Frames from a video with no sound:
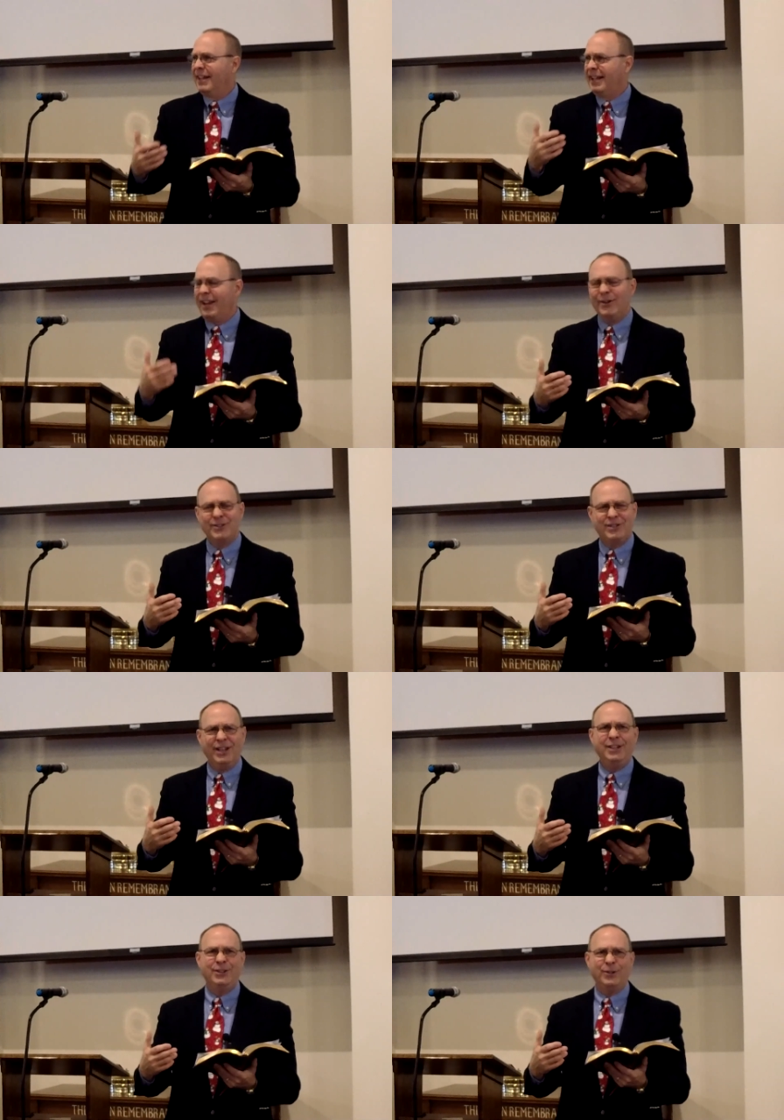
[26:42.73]
I
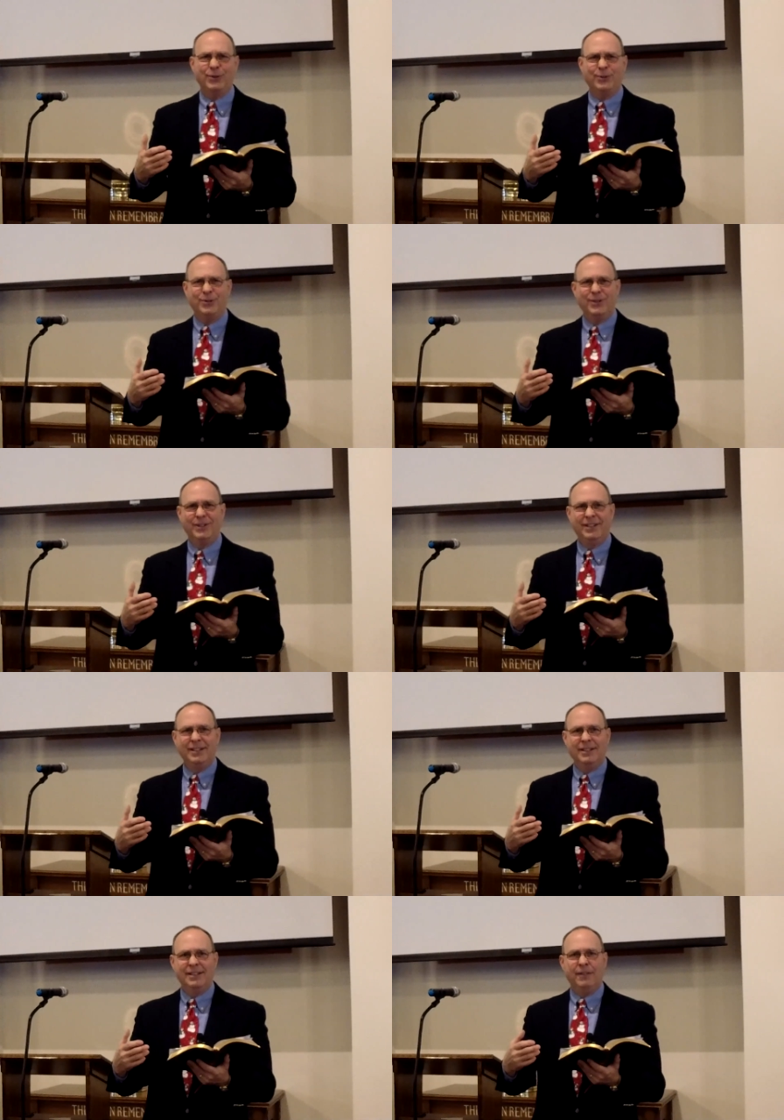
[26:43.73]
guarantee you,
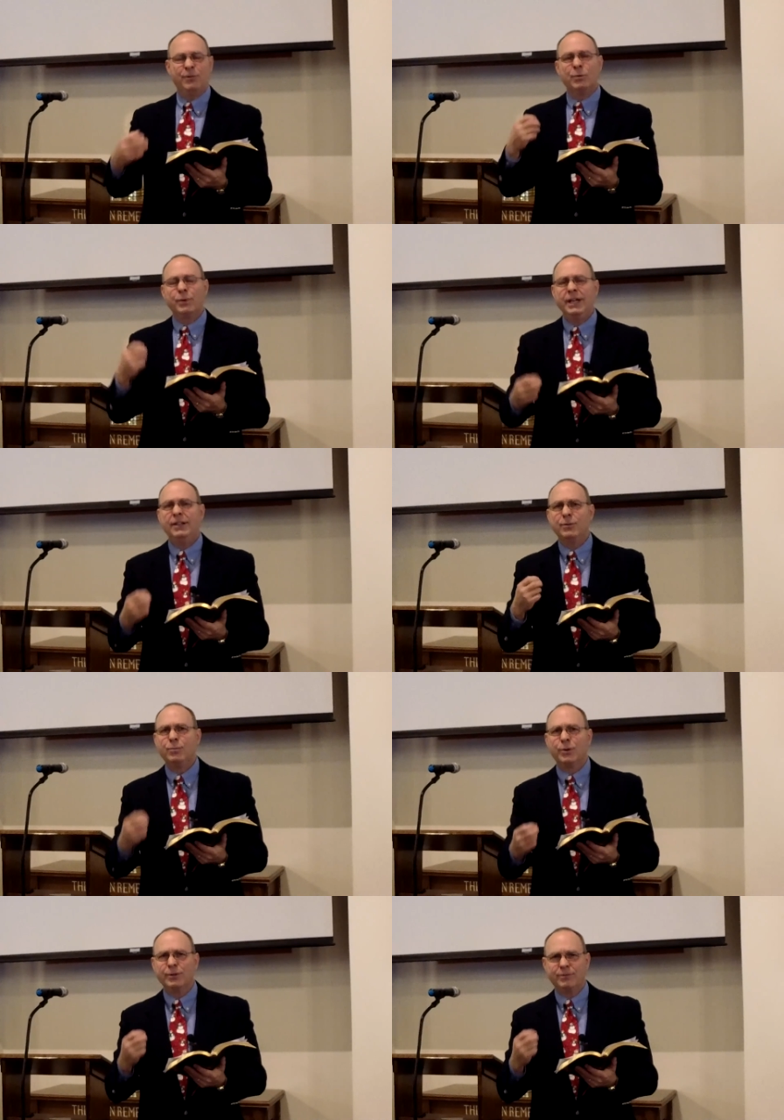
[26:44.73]
if you read the
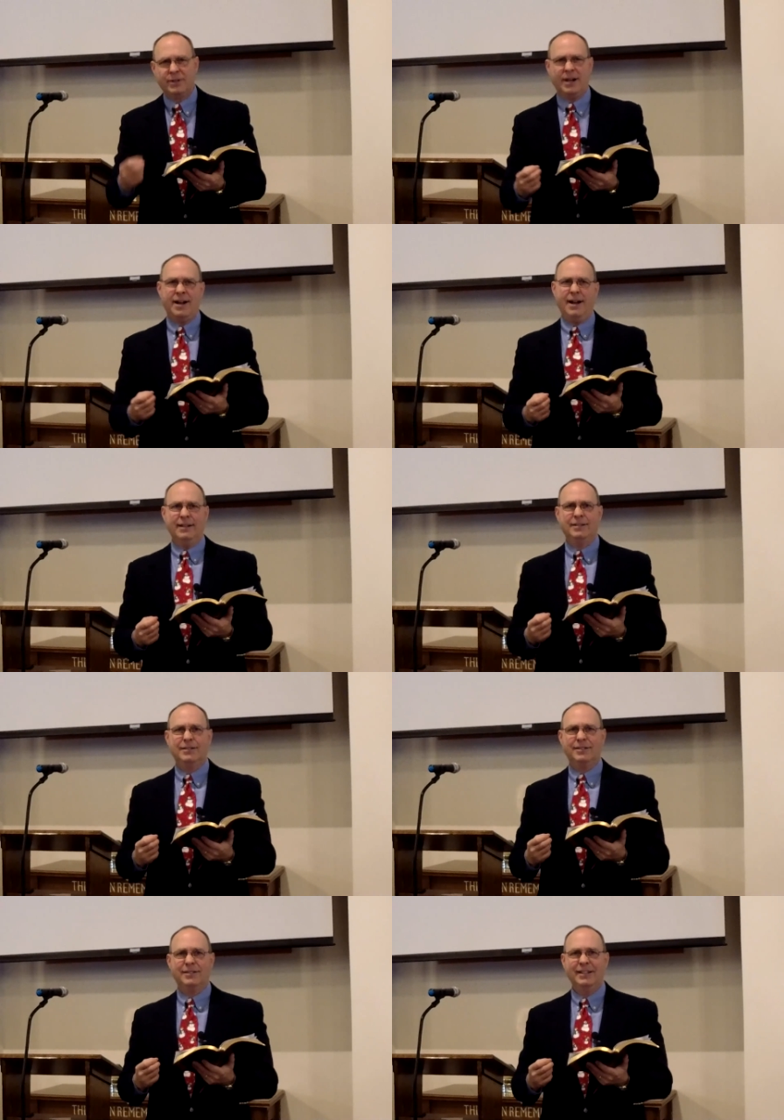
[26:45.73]
Word of God,
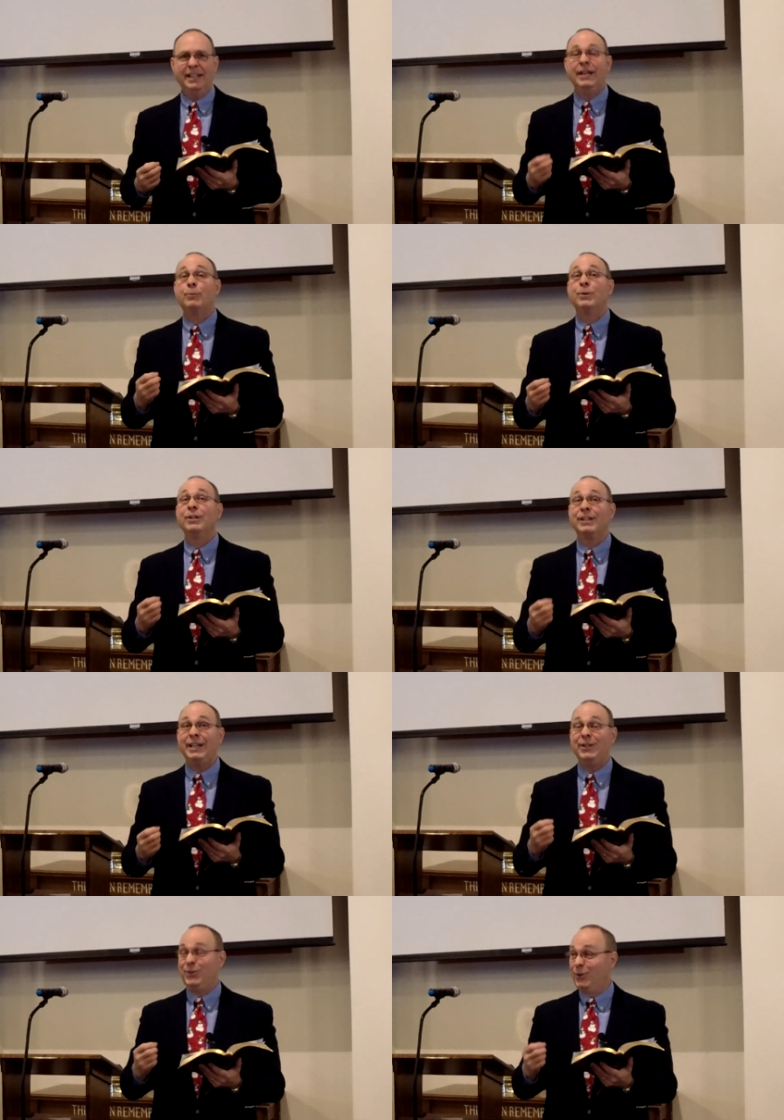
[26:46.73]
it will
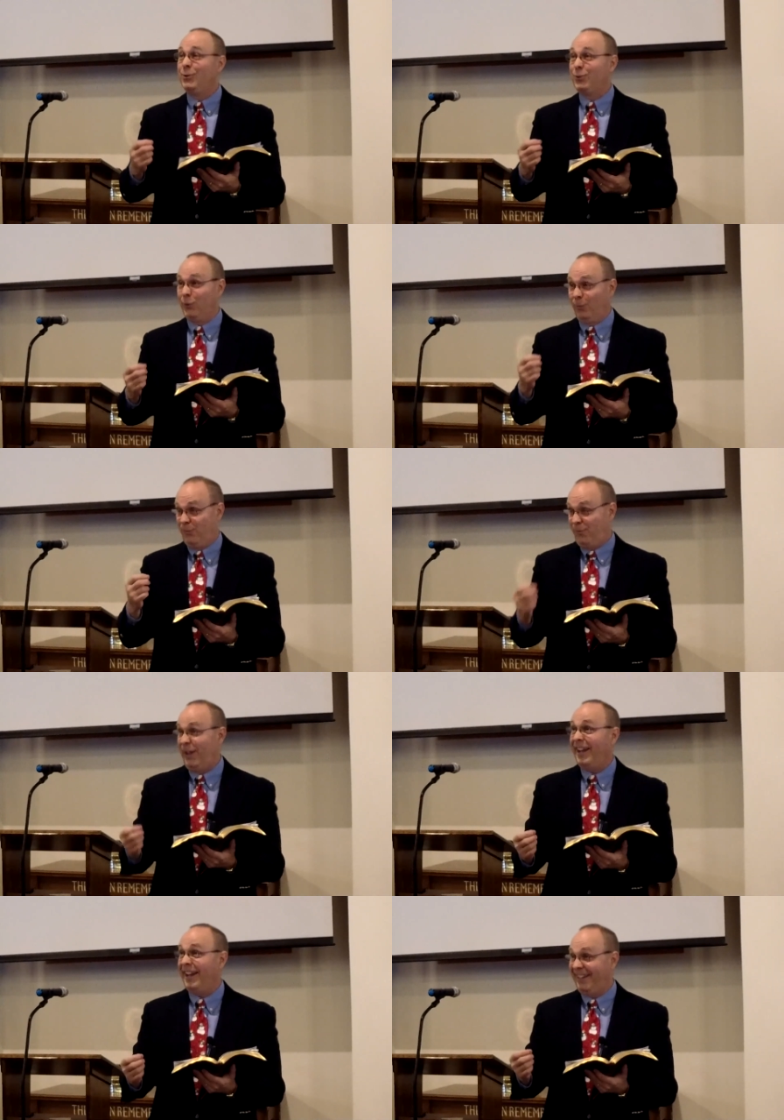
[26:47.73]
lead you to
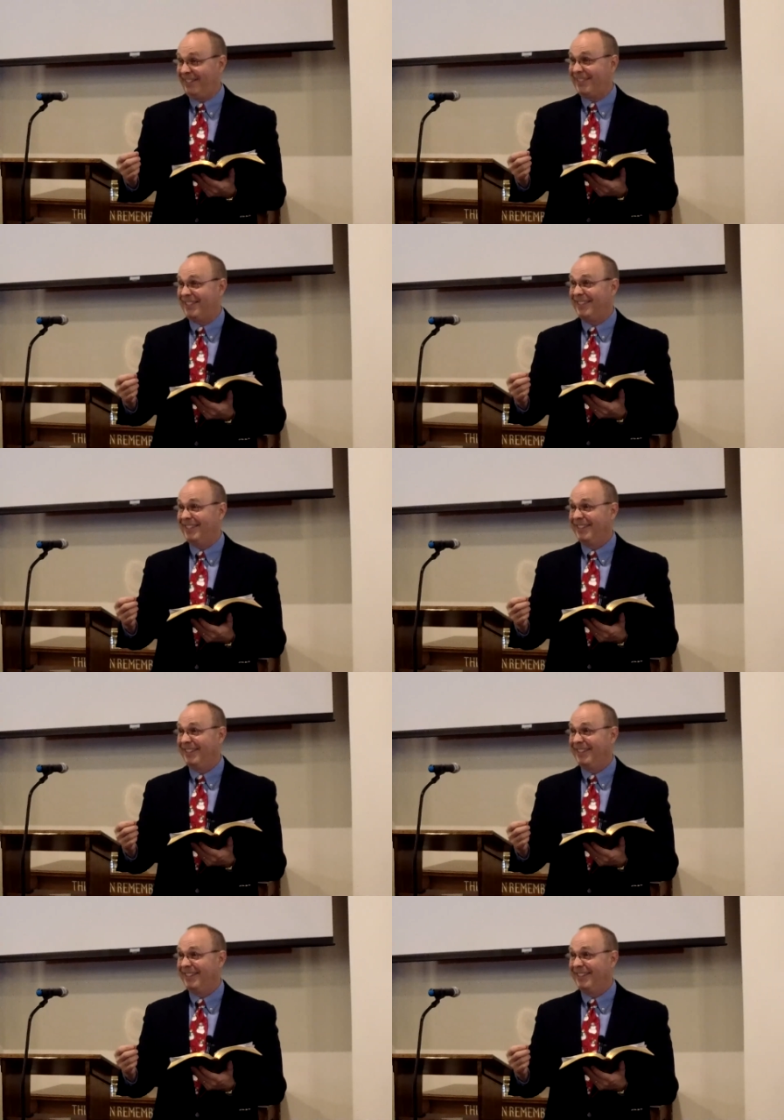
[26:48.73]
faith